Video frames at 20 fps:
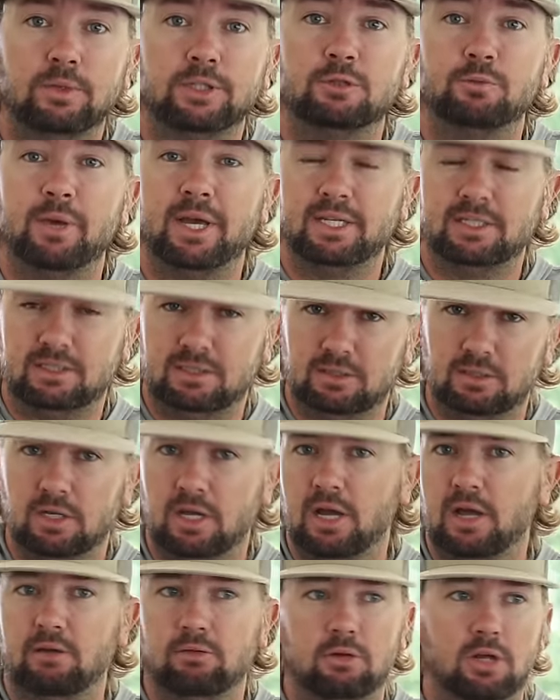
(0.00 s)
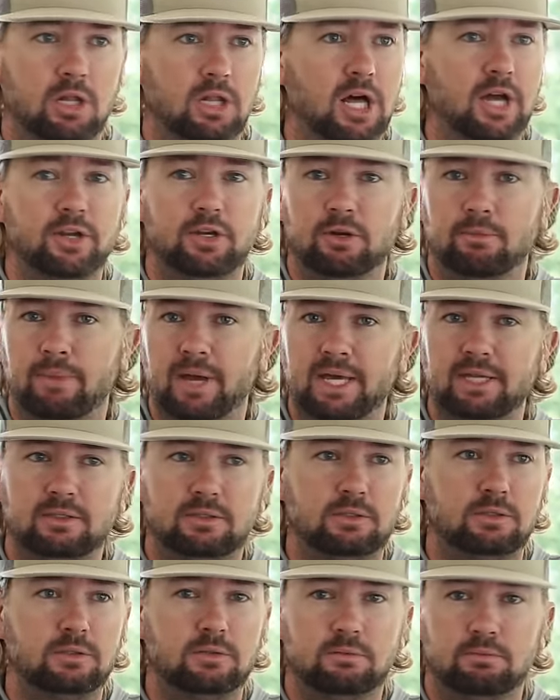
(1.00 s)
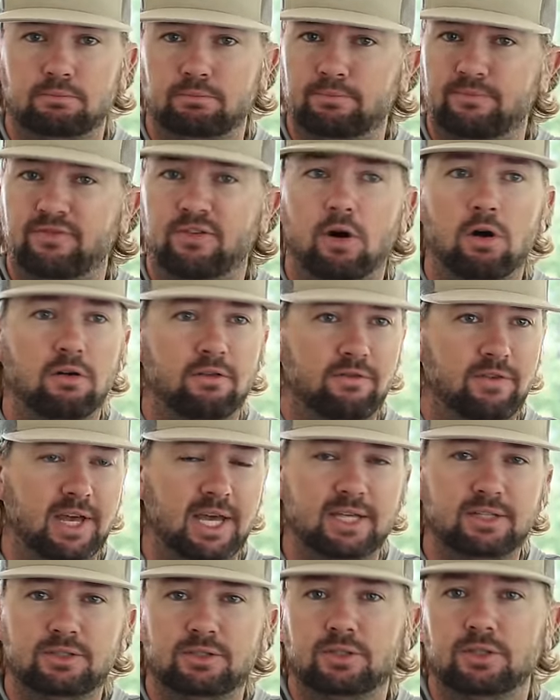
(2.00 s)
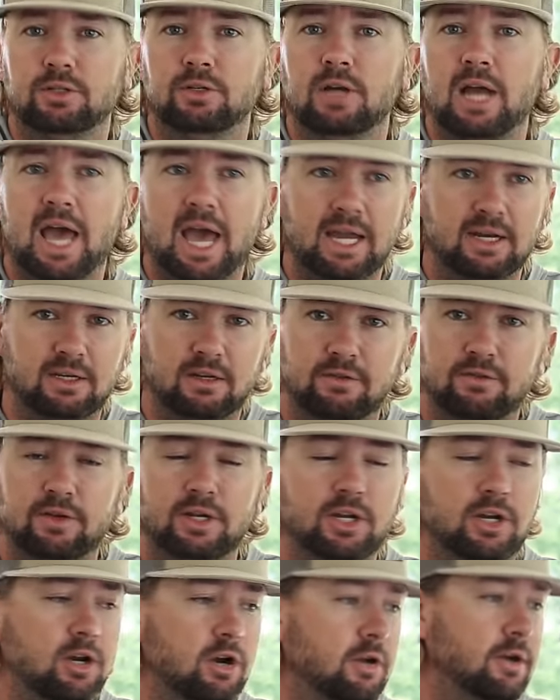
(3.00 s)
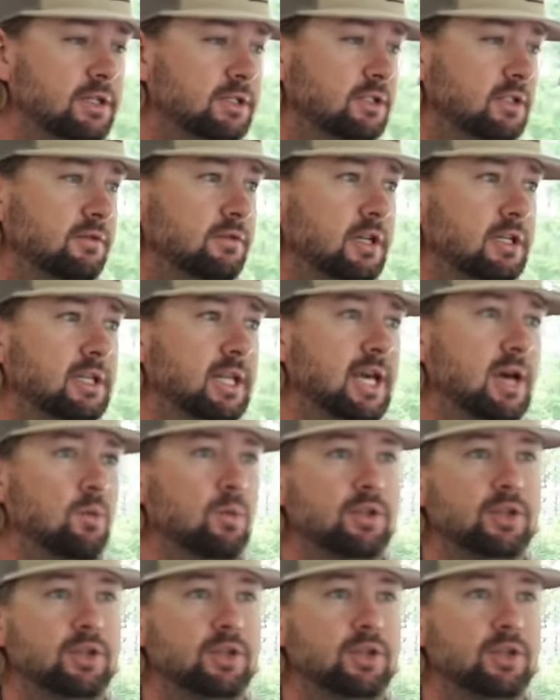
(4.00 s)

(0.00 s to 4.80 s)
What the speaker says: which makes a lot of your baits fall faster, act different in current, stuff like that.